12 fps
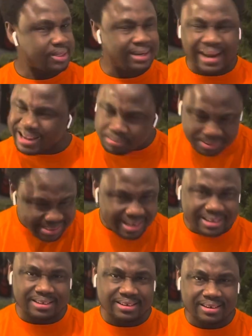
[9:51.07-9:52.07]
Like I'm
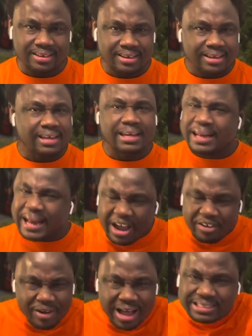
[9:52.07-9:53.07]
saying,
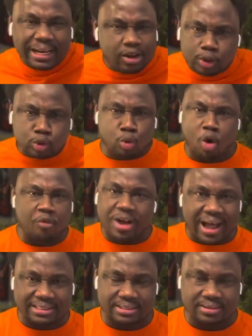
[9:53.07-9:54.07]
life has a lot to offer
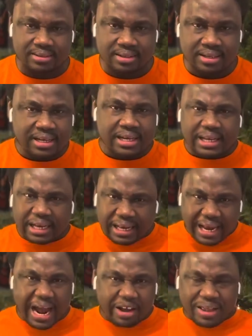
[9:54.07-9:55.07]
us.
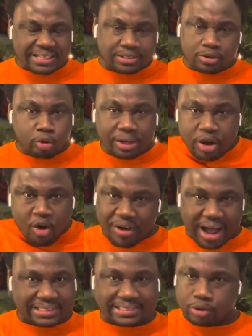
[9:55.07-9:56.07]
Life doesn't only offer
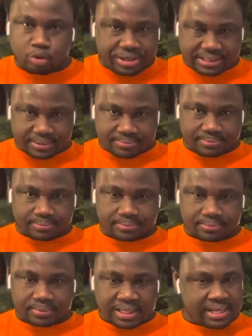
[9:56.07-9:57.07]
us the goodies.
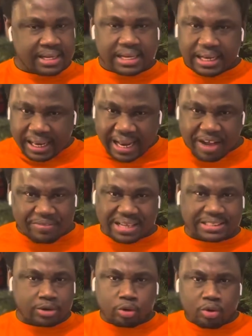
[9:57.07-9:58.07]
Life
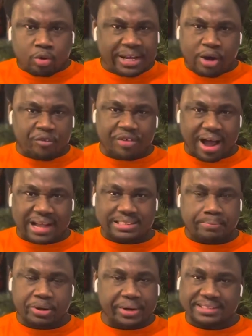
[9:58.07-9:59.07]
doesn't only offer us the
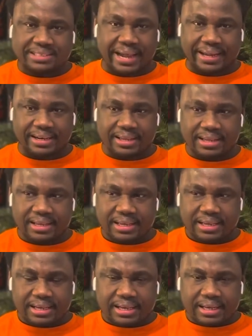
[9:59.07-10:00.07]
beauty side.
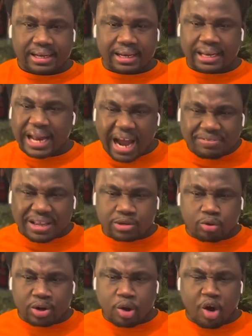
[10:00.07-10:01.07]
Life
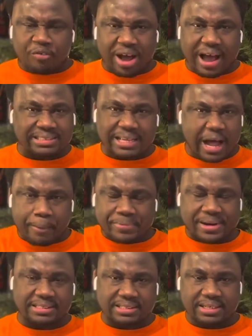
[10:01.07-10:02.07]
doesn't only offer us the
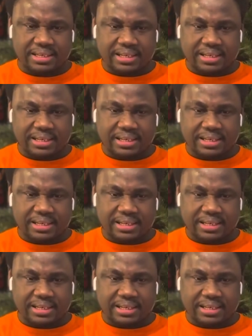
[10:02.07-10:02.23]
happiness.